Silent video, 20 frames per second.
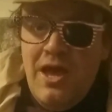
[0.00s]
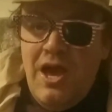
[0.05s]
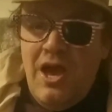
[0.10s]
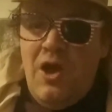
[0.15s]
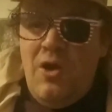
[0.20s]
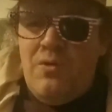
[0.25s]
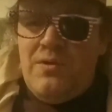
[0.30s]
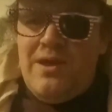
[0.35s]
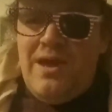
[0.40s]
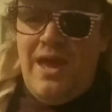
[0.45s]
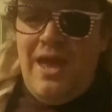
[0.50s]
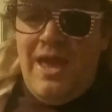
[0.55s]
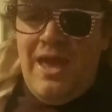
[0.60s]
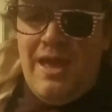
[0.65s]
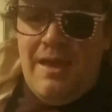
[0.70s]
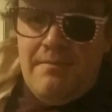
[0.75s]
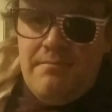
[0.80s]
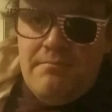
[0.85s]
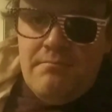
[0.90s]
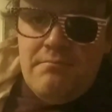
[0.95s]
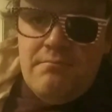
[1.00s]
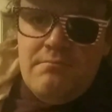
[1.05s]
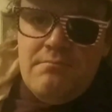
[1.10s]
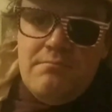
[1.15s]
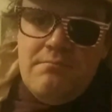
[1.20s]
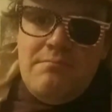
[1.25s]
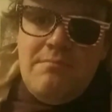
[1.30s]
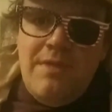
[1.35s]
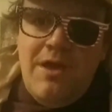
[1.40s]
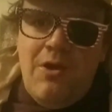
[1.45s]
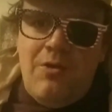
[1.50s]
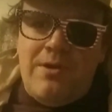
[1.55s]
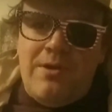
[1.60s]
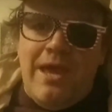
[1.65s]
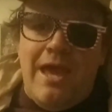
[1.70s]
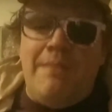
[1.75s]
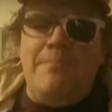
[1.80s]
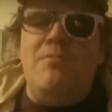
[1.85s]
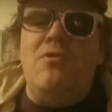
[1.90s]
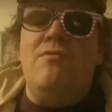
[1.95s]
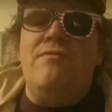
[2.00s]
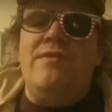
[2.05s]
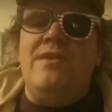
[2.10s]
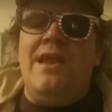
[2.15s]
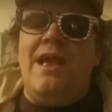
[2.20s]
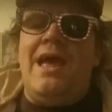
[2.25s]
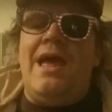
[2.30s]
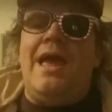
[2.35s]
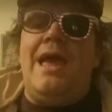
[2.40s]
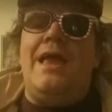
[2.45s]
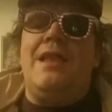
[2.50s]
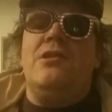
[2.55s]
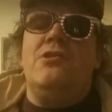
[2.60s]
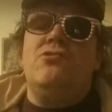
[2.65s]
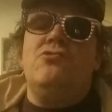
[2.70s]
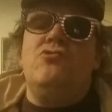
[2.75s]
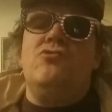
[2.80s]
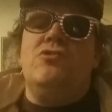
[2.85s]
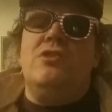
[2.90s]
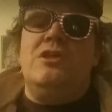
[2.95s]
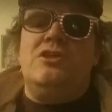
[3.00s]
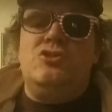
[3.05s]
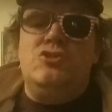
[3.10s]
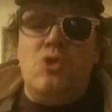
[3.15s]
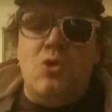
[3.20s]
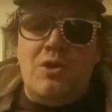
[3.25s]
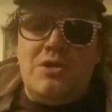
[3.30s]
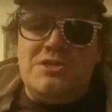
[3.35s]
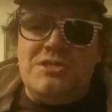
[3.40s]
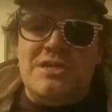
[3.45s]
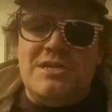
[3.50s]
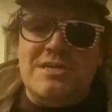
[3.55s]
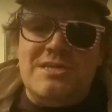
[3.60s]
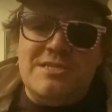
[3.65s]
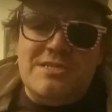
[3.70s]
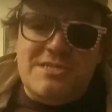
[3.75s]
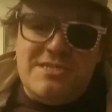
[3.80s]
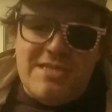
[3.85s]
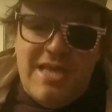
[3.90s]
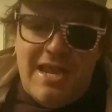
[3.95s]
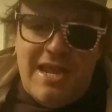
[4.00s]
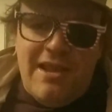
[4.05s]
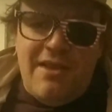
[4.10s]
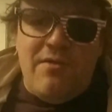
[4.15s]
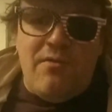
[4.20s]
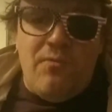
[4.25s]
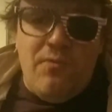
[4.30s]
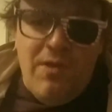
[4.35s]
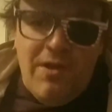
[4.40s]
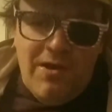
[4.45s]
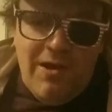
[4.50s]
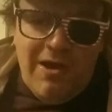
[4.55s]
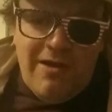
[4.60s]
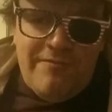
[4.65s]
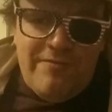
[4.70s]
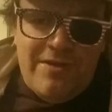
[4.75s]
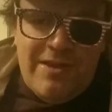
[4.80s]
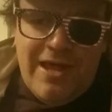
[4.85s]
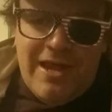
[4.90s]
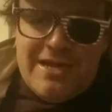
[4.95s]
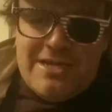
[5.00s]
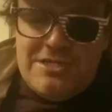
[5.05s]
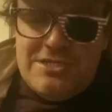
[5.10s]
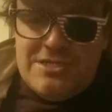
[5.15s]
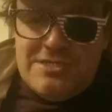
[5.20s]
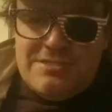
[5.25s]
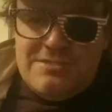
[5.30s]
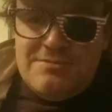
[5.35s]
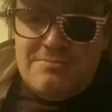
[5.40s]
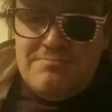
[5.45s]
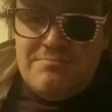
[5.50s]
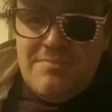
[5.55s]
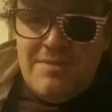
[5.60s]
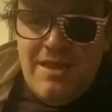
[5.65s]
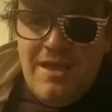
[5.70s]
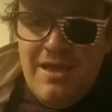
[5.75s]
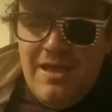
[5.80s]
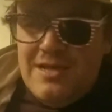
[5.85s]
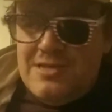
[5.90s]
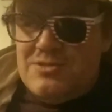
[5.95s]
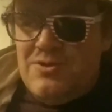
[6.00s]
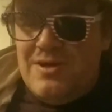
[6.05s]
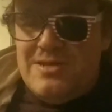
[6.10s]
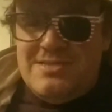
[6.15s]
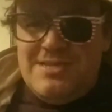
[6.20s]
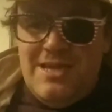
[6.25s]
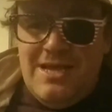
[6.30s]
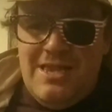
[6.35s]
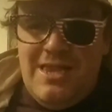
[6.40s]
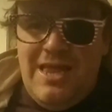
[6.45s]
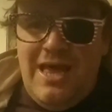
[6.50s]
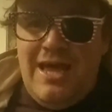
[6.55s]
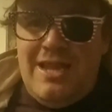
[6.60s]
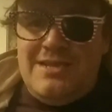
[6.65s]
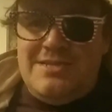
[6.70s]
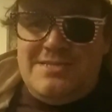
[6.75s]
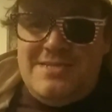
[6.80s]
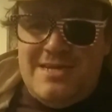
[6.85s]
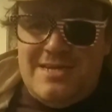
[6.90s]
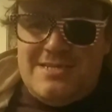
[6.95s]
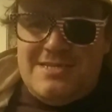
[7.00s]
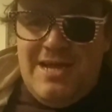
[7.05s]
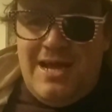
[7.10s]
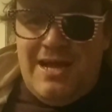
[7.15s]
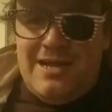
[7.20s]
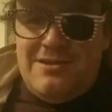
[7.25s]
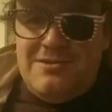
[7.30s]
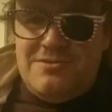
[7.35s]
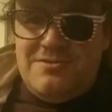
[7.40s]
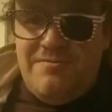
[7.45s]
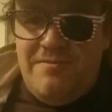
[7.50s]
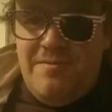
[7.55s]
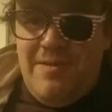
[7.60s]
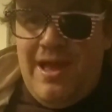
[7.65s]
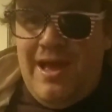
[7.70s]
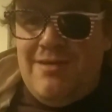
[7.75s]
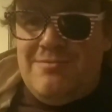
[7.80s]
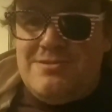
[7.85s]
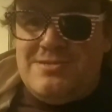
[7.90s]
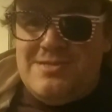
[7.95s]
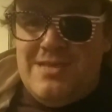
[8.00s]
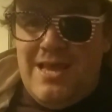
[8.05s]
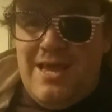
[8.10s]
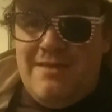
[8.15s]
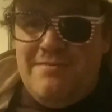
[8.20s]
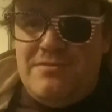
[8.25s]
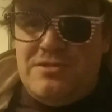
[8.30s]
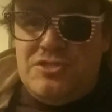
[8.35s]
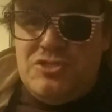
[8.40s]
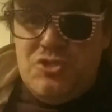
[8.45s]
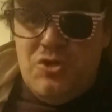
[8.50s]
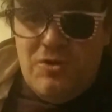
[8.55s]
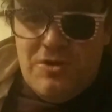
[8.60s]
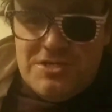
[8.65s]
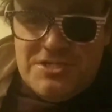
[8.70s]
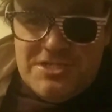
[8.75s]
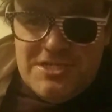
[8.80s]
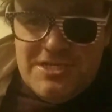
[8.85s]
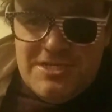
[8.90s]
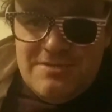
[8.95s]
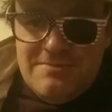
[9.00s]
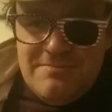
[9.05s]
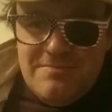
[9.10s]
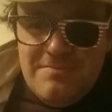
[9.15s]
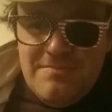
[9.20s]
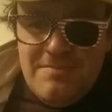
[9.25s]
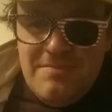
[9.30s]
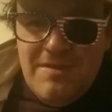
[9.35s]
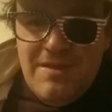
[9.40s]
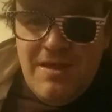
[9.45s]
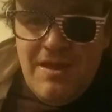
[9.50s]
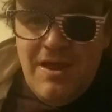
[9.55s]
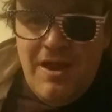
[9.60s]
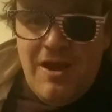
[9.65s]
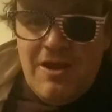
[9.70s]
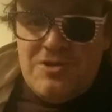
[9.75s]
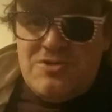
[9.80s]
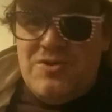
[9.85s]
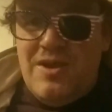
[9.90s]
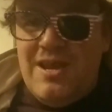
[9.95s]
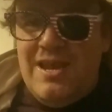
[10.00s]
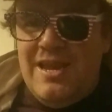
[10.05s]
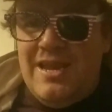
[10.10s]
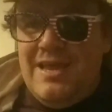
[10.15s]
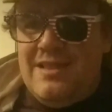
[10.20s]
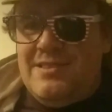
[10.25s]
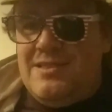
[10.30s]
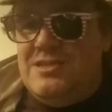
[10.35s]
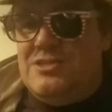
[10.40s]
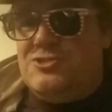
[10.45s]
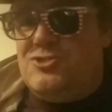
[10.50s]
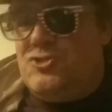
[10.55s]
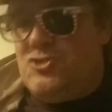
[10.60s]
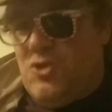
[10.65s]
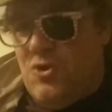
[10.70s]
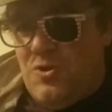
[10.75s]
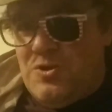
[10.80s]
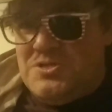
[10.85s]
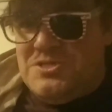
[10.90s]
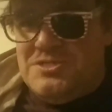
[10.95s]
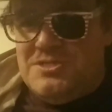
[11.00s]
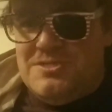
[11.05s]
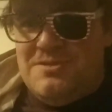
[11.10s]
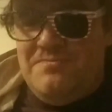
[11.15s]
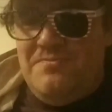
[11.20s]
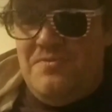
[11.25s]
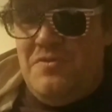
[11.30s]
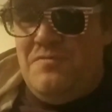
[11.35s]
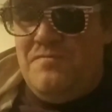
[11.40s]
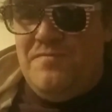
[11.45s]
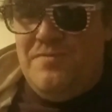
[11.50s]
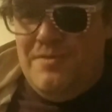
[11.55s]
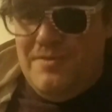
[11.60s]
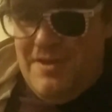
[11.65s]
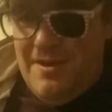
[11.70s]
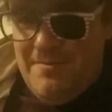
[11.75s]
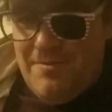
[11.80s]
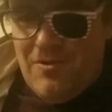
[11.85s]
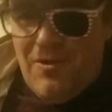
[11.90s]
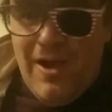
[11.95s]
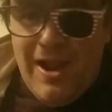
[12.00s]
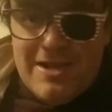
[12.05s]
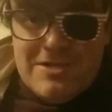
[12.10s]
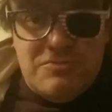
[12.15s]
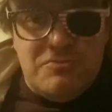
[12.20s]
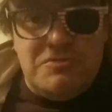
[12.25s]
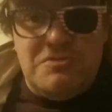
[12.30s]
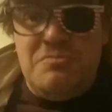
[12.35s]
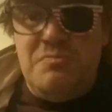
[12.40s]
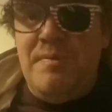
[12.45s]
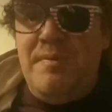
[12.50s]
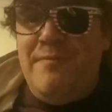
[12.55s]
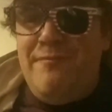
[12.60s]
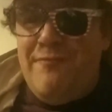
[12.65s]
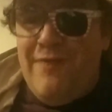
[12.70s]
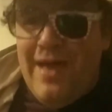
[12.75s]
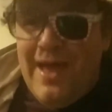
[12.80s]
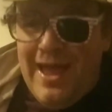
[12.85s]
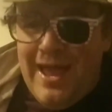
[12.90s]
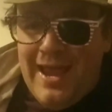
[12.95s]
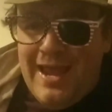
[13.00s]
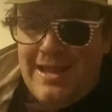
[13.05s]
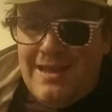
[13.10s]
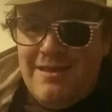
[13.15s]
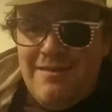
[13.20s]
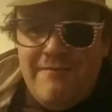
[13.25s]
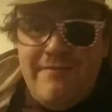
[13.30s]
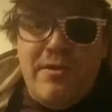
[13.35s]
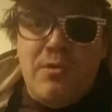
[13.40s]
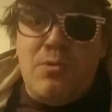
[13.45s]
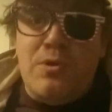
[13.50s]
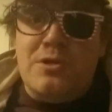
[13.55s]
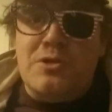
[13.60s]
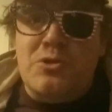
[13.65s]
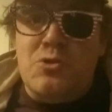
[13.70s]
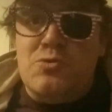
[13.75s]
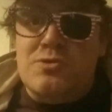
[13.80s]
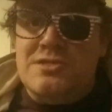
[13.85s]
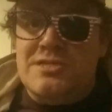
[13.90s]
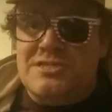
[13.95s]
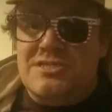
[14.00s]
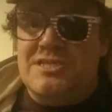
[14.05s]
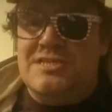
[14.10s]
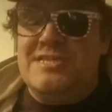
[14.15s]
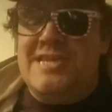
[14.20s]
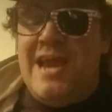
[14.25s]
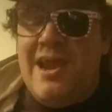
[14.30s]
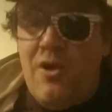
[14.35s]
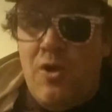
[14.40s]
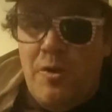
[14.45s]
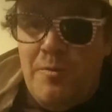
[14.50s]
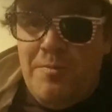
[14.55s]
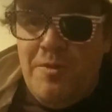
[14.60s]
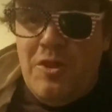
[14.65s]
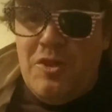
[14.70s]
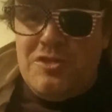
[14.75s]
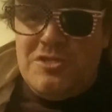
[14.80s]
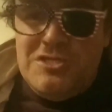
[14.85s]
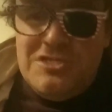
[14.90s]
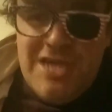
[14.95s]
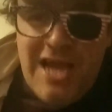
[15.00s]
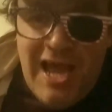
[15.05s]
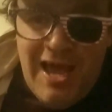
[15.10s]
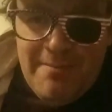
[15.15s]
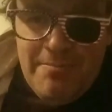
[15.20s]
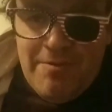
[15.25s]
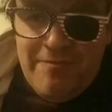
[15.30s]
Okay, moving on to the Georgia Senate runoff elections. So I see a lot of TikTokers from outside of Georgia are trying to get these Georgians to vote for the Democrats, which would be fine if they weren't doing such a terrible job